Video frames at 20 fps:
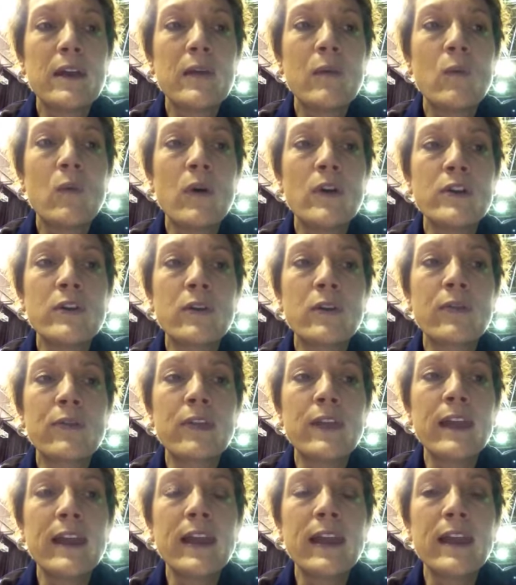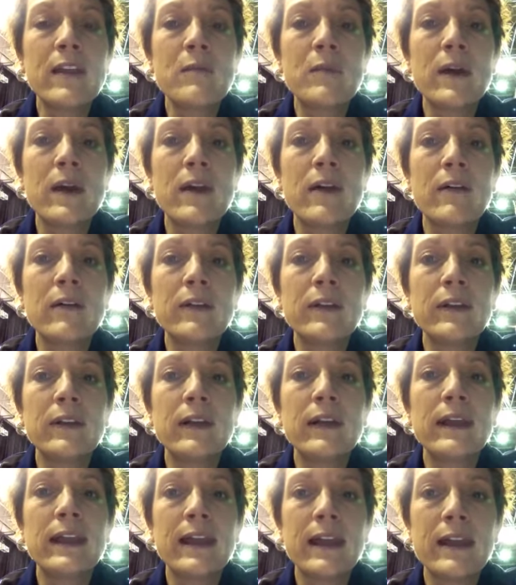what you're thinking about,
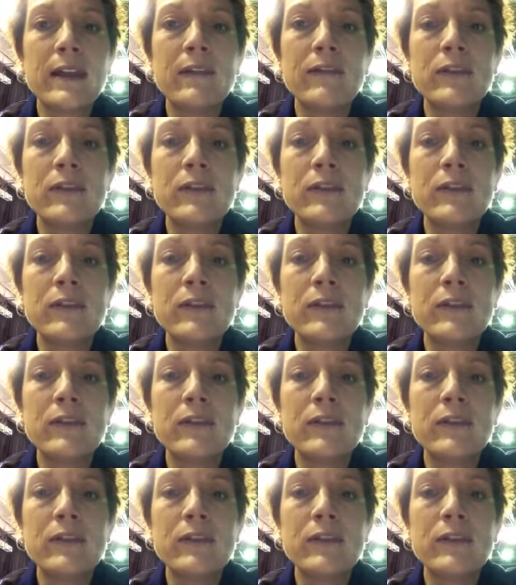again,